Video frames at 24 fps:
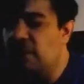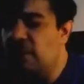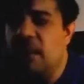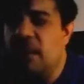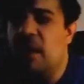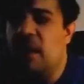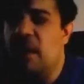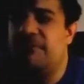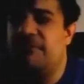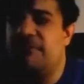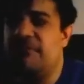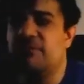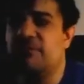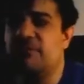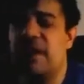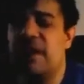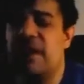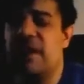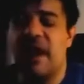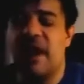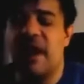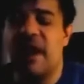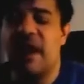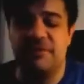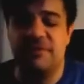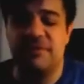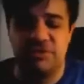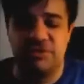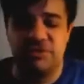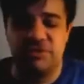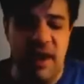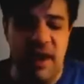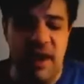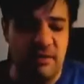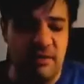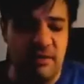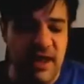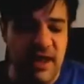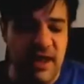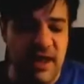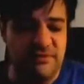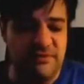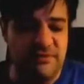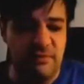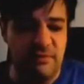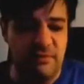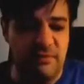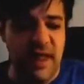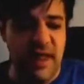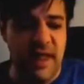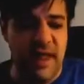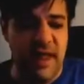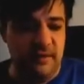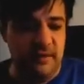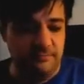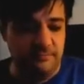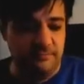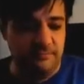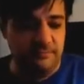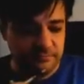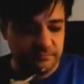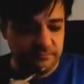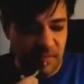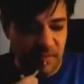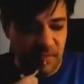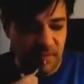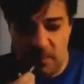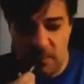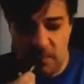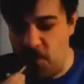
No. If you're trying out the trial, yes, you can.